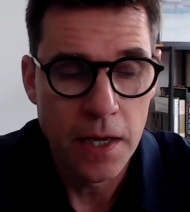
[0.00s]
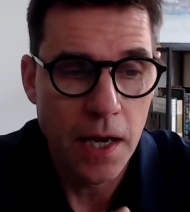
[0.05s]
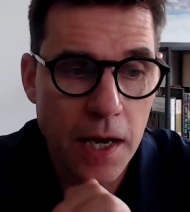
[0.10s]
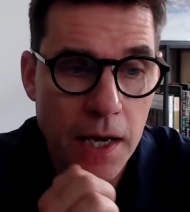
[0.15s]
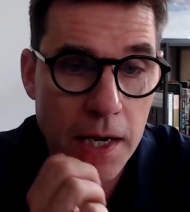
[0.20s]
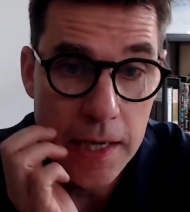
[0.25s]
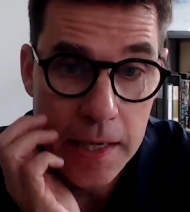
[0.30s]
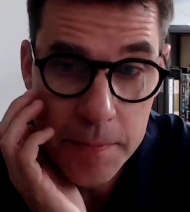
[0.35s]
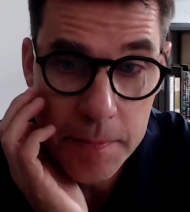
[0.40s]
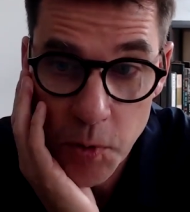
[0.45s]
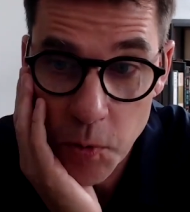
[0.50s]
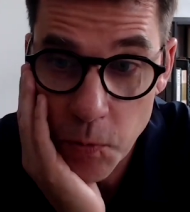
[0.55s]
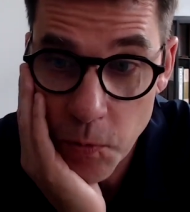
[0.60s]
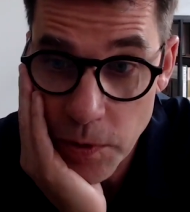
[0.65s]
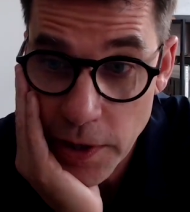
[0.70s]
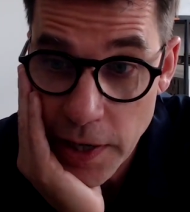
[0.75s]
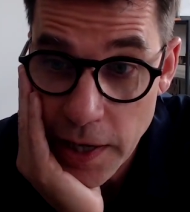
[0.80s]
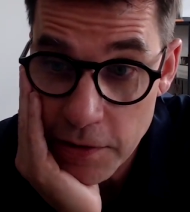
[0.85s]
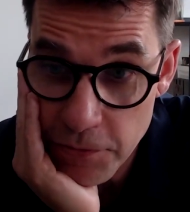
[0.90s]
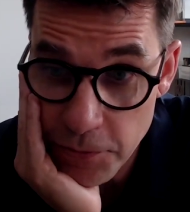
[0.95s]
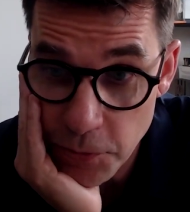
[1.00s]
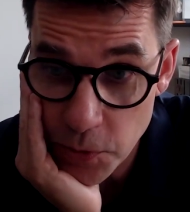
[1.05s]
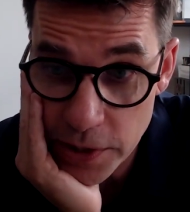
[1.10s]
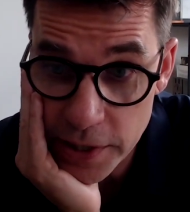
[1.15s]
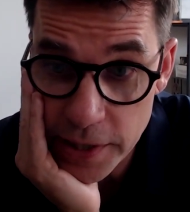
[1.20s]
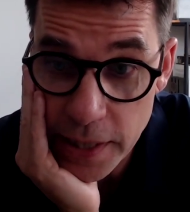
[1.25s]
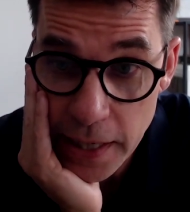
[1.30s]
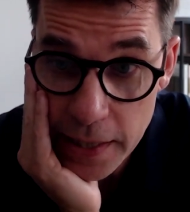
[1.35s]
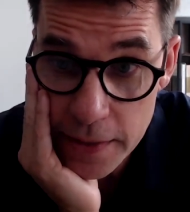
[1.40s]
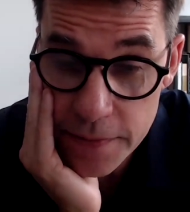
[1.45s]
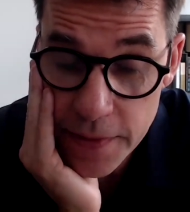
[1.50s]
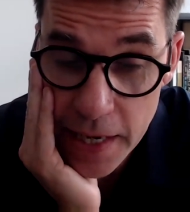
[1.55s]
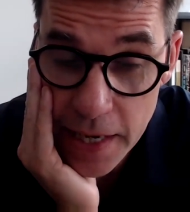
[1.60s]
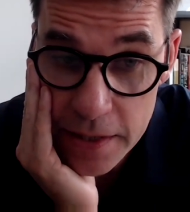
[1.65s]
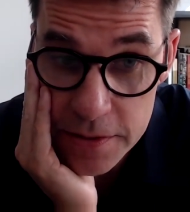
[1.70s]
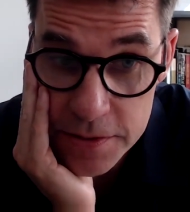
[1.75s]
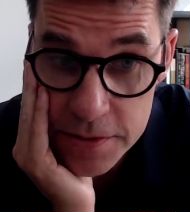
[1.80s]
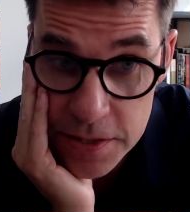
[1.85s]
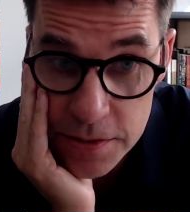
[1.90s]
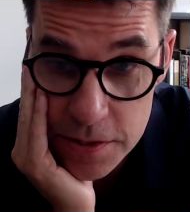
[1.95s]
we're a
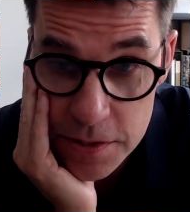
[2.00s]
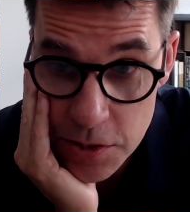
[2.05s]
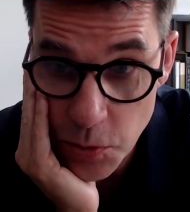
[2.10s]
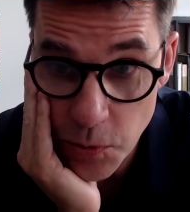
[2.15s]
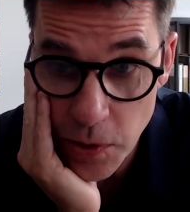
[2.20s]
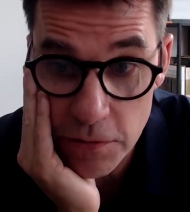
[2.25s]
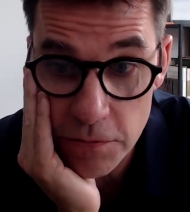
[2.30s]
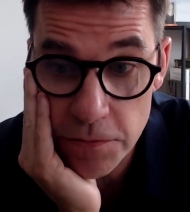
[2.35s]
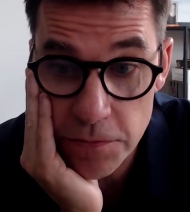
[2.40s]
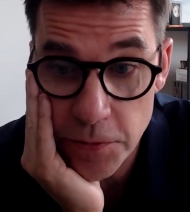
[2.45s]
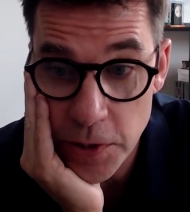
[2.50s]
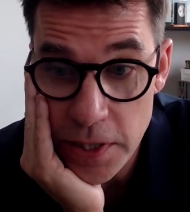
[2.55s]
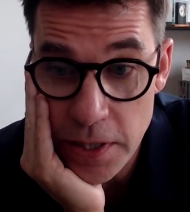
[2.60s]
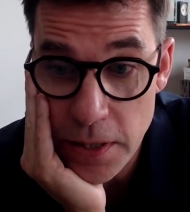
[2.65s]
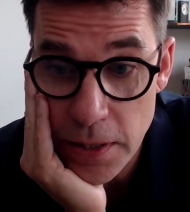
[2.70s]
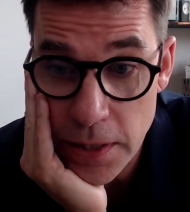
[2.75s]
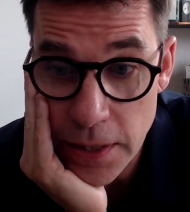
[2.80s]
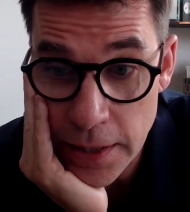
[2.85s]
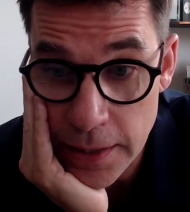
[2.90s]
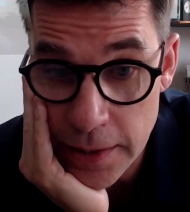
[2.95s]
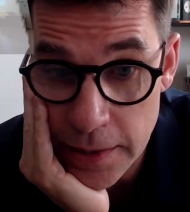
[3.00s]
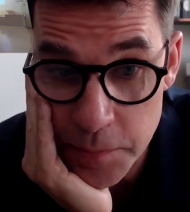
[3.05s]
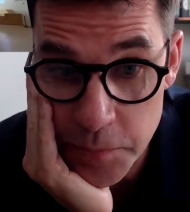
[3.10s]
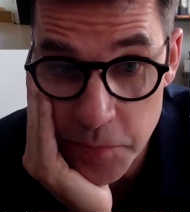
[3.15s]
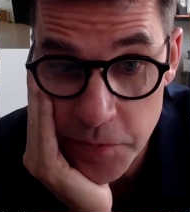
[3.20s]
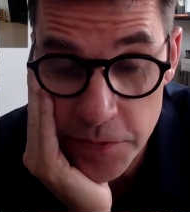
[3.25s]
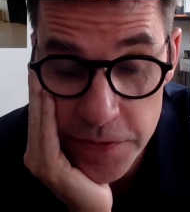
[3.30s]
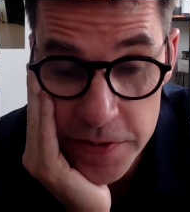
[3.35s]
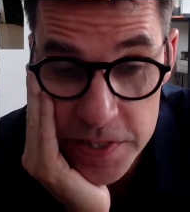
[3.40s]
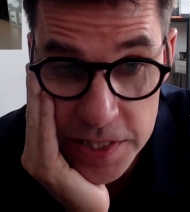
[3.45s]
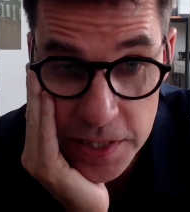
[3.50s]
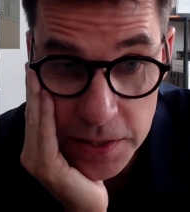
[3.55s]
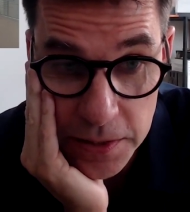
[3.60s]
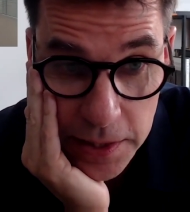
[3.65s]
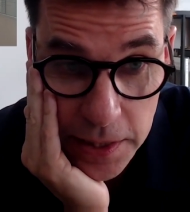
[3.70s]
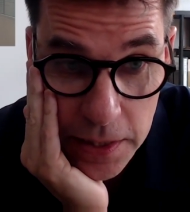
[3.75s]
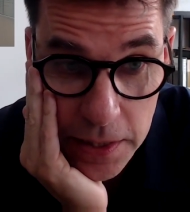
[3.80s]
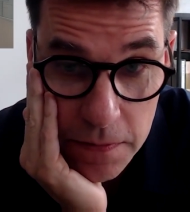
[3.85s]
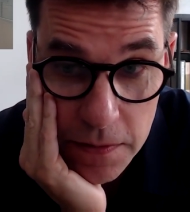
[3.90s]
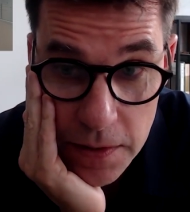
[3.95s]
49,000 square foot
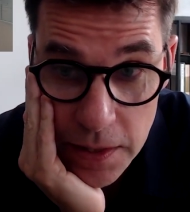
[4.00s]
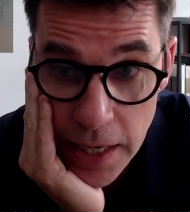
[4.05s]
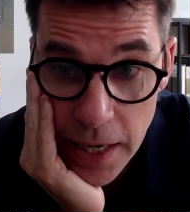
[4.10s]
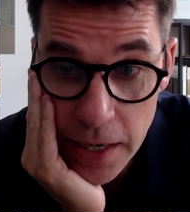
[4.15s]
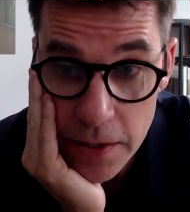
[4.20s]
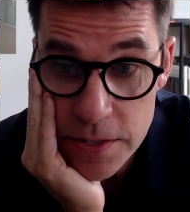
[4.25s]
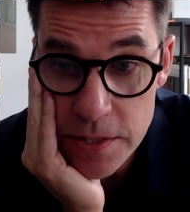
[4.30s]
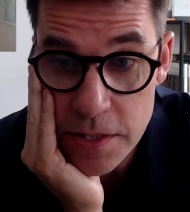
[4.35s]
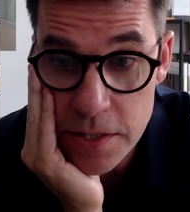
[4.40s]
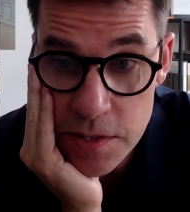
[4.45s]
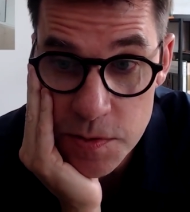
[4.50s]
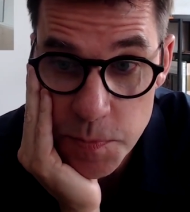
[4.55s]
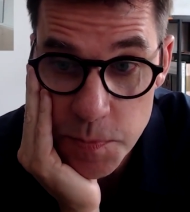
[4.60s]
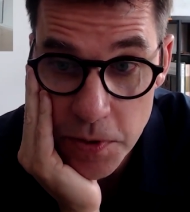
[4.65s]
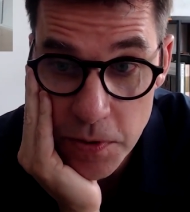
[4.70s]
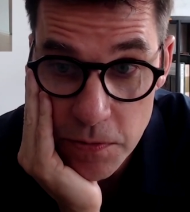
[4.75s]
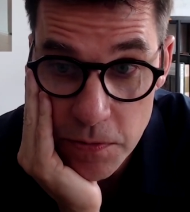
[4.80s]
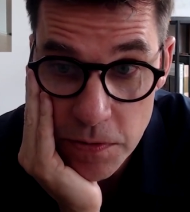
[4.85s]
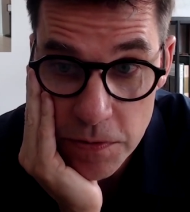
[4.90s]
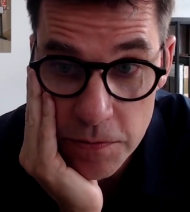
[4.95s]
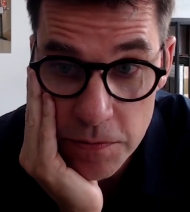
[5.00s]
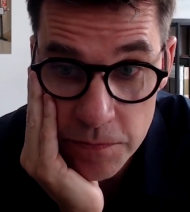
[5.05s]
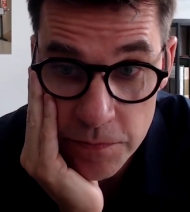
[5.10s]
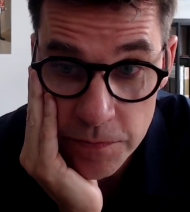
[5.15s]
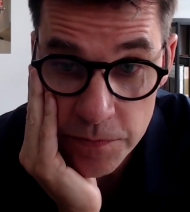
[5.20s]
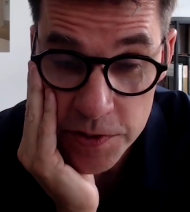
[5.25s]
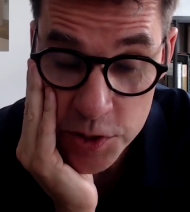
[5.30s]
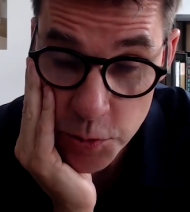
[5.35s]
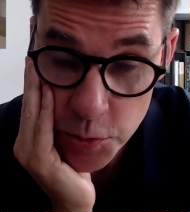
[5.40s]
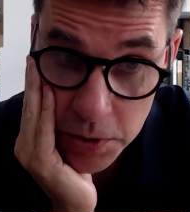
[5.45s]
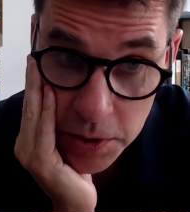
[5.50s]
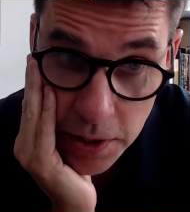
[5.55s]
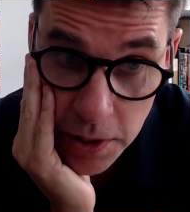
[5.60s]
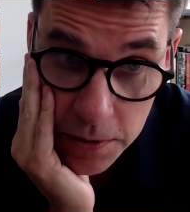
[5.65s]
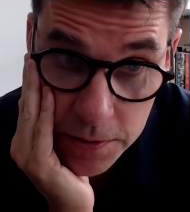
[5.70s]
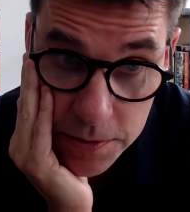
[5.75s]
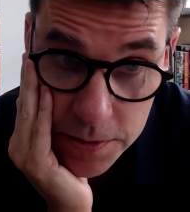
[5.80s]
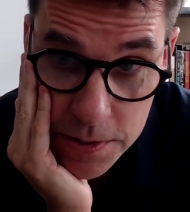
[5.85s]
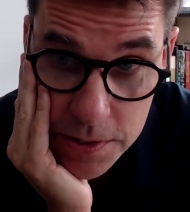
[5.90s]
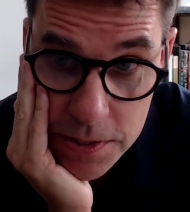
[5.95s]
facility that houses both visual
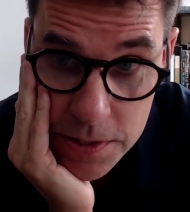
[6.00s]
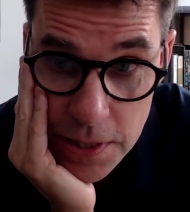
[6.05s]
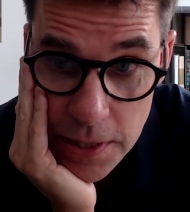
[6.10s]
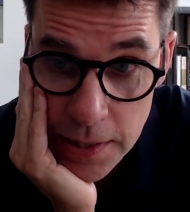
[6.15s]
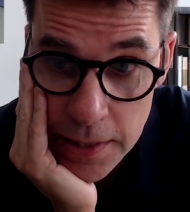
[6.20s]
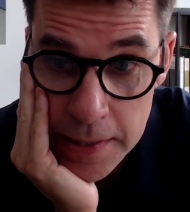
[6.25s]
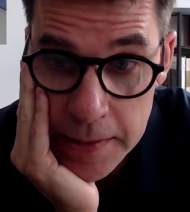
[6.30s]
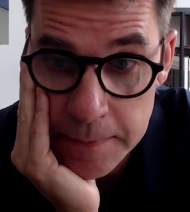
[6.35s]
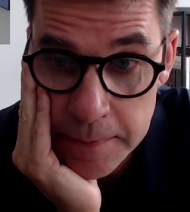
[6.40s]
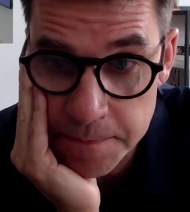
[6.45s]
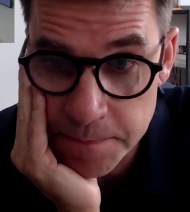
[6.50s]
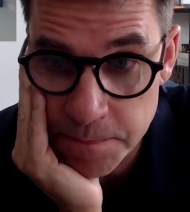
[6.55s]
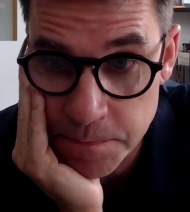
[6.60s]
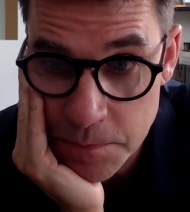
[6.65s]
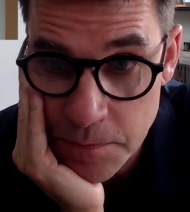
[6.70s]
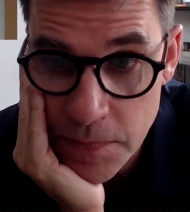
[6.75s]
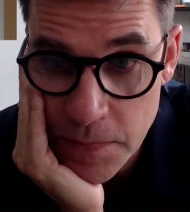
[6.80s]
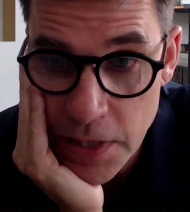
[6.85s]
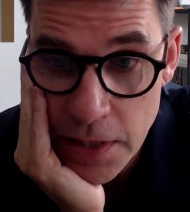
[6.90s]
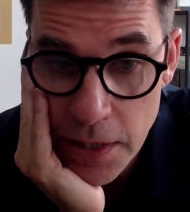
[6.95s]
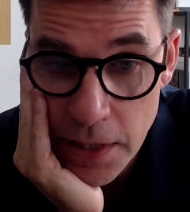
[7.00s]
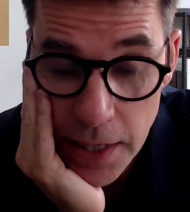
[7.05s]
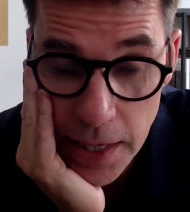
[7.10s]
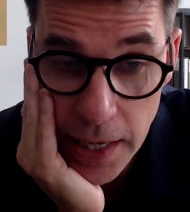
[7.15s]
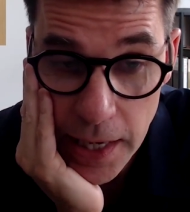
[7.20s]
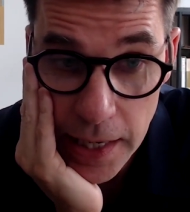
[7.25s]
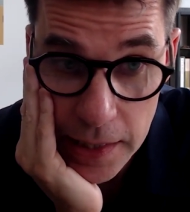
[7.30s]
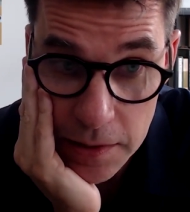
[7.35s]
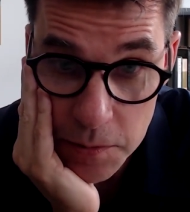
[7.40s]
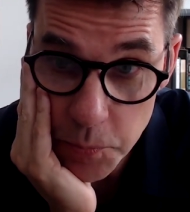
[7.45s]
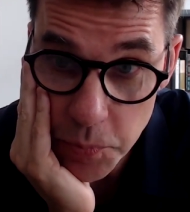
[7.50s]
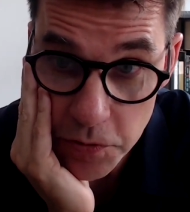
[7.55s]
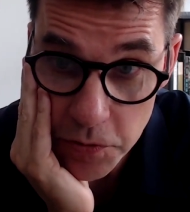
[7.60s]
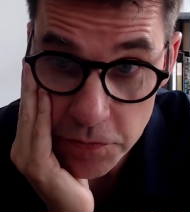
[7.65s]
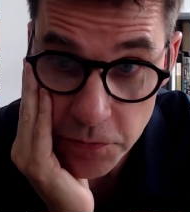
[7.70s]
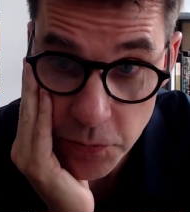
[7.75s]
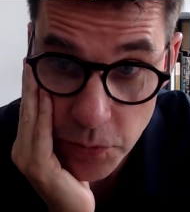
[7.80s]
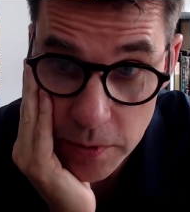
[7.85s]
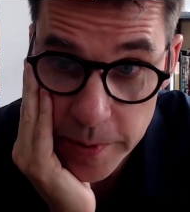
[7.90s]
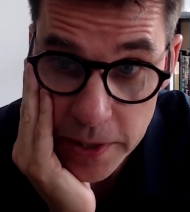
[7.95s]
arts and
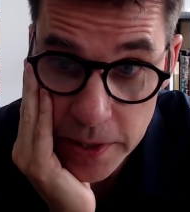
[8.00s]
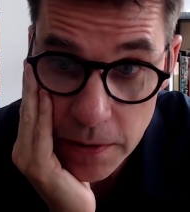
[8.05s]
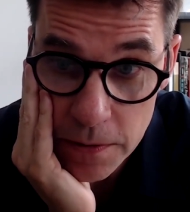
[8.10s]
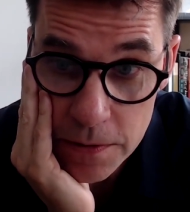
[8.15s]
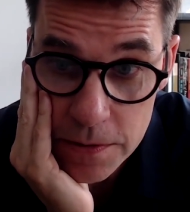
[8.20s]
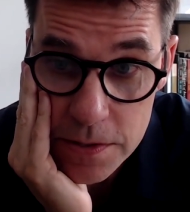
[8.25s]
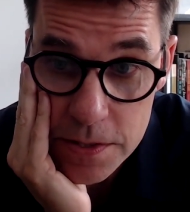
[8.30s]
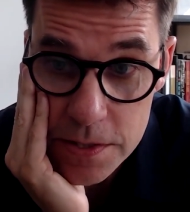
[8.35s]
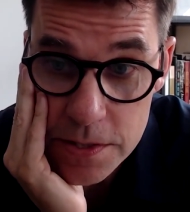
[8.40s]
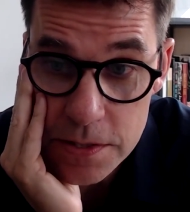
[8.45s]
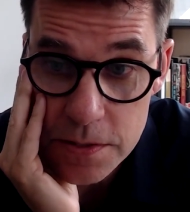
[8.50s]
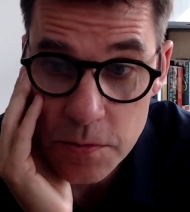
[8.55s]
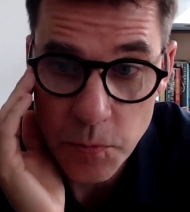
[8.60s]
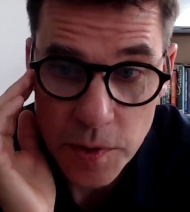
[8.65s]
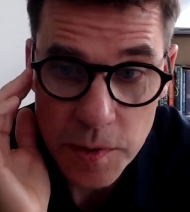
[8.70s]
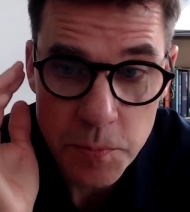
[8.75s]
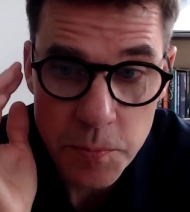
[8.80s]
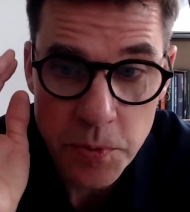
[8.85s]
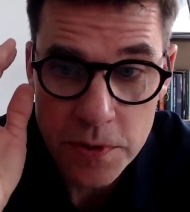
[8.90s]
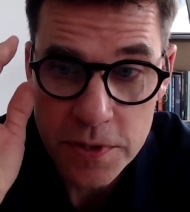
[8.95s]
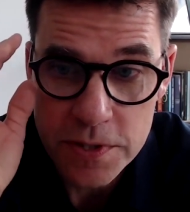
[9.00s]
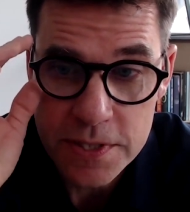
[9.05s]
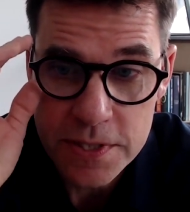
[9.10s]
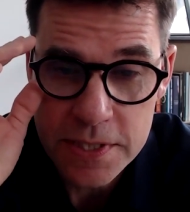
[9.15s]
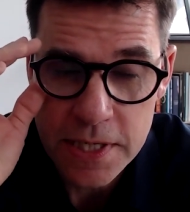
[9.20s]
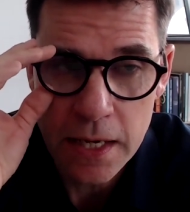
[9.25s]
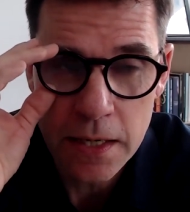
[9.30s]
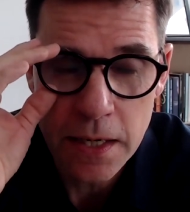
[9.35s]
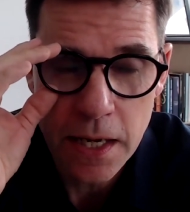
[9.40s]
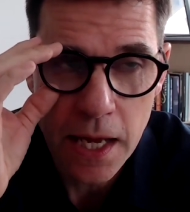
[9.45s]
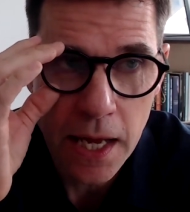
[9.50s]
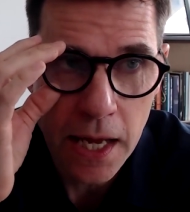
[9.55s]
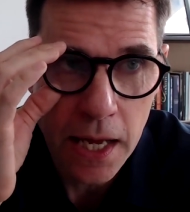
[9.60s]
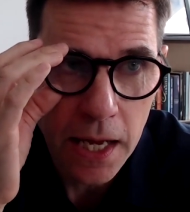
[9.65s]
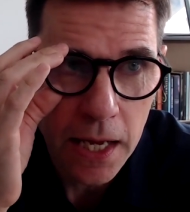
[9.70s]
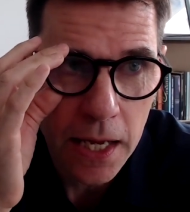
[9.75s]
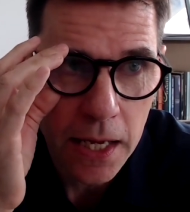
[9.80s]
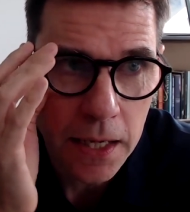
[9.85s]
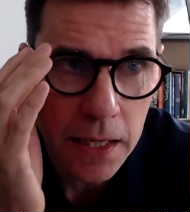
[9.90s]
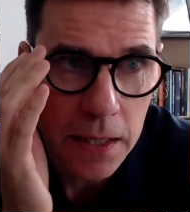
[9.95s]
performing arts. We present
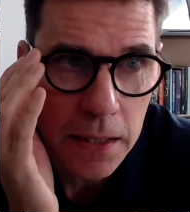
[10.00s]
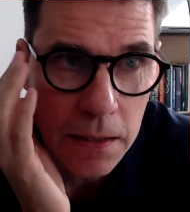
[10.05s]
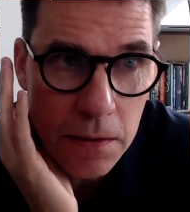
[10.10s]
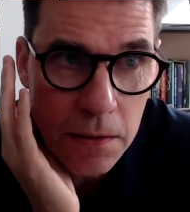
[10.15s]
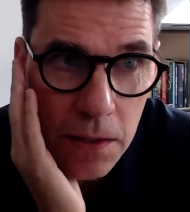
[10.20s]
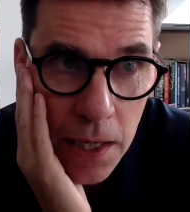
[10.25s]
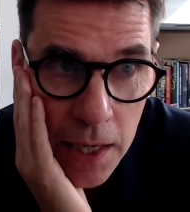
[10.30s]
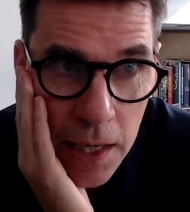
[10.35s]
a